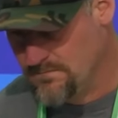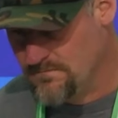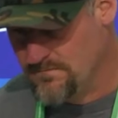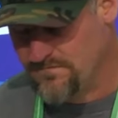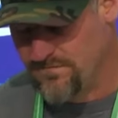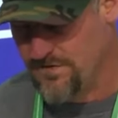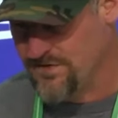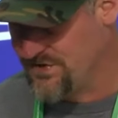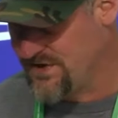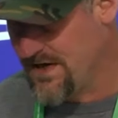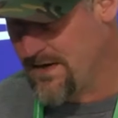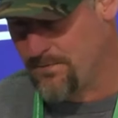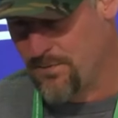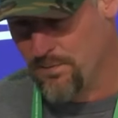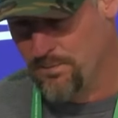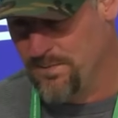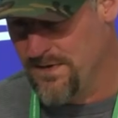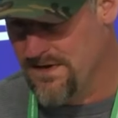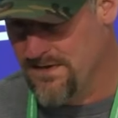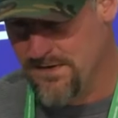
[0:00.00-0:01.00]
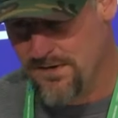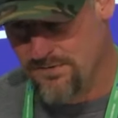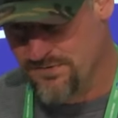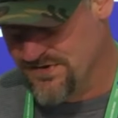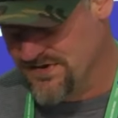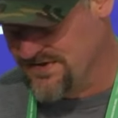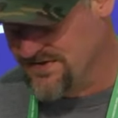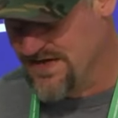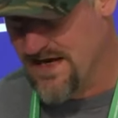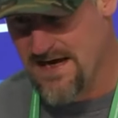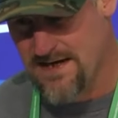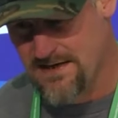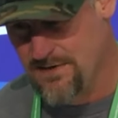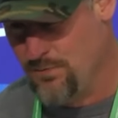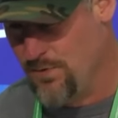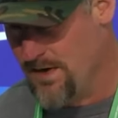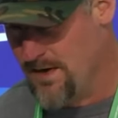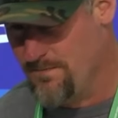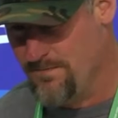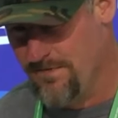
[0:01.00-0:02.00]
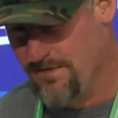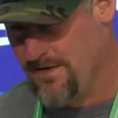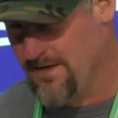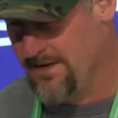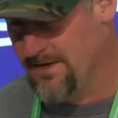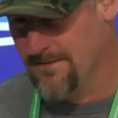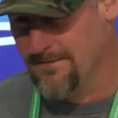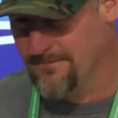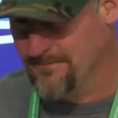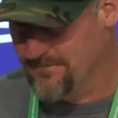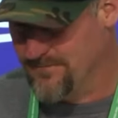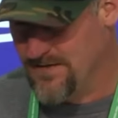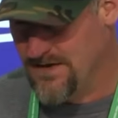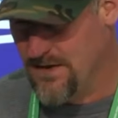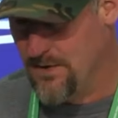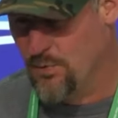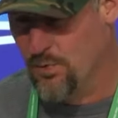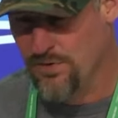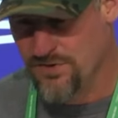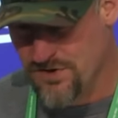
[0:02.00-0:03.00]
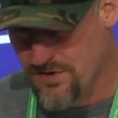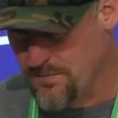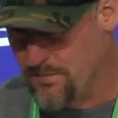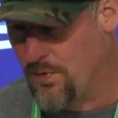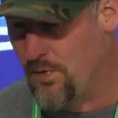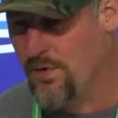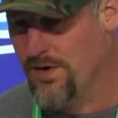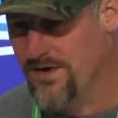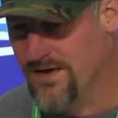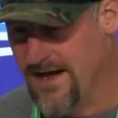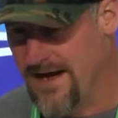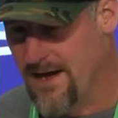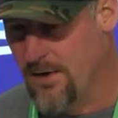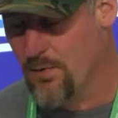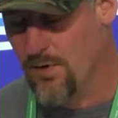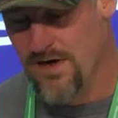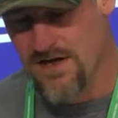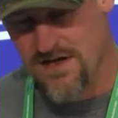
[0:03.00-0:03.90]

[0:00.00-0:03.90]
for example, Ben knows exactly what I'm thinking. You know, we're to the point now where